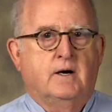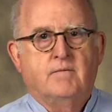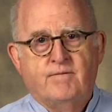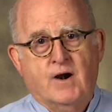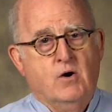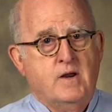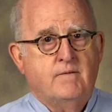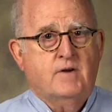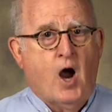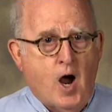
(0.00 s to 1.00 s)

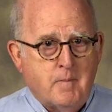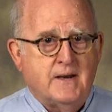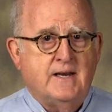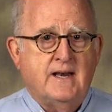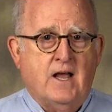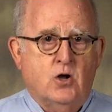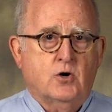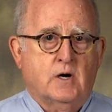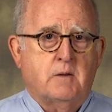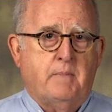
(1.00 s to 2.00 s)
Very common in
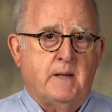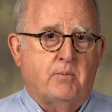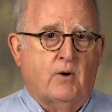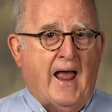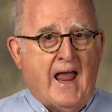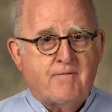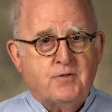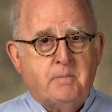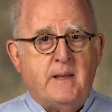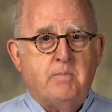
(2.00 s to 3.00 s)
elderly people. Half
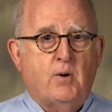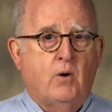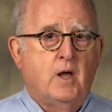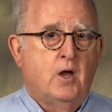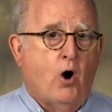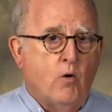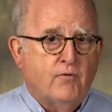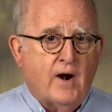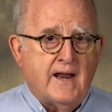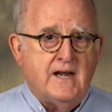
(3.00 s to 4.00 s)
the people
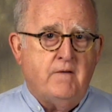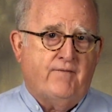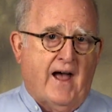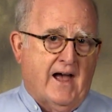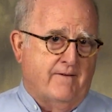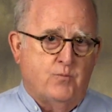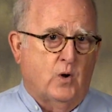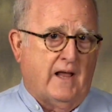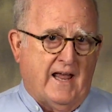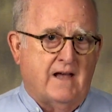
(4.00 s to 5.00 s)
over 85
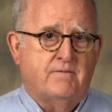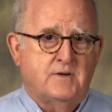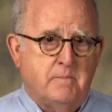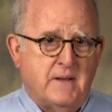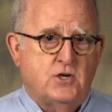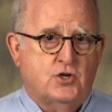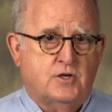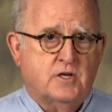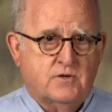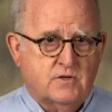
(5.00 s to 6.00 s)
will have
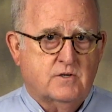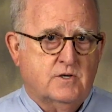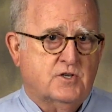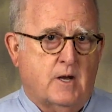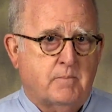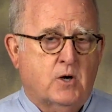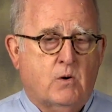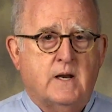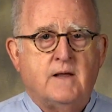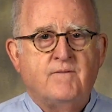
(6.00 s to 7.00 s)
dementia to some
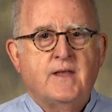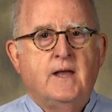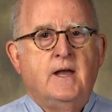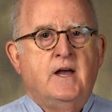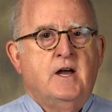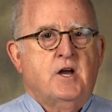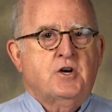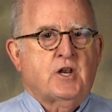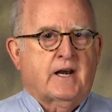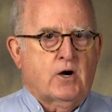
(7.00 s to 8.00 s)
degree.
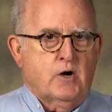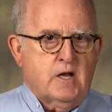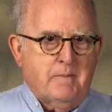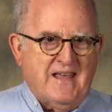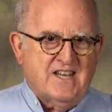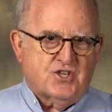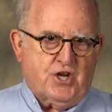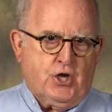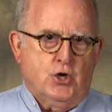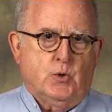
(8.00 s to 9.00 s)
Delirium is
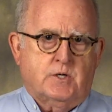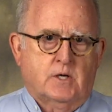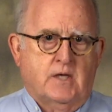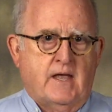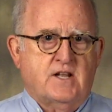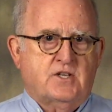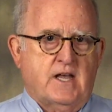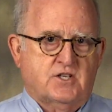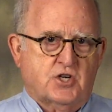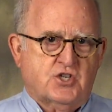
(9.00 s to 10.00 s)
acute.
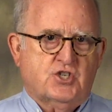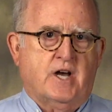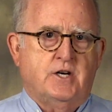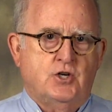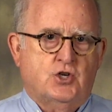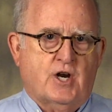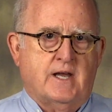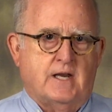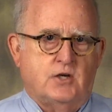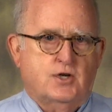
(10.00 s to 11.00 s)
It's a sudden
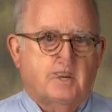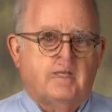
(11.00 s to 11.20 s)
change.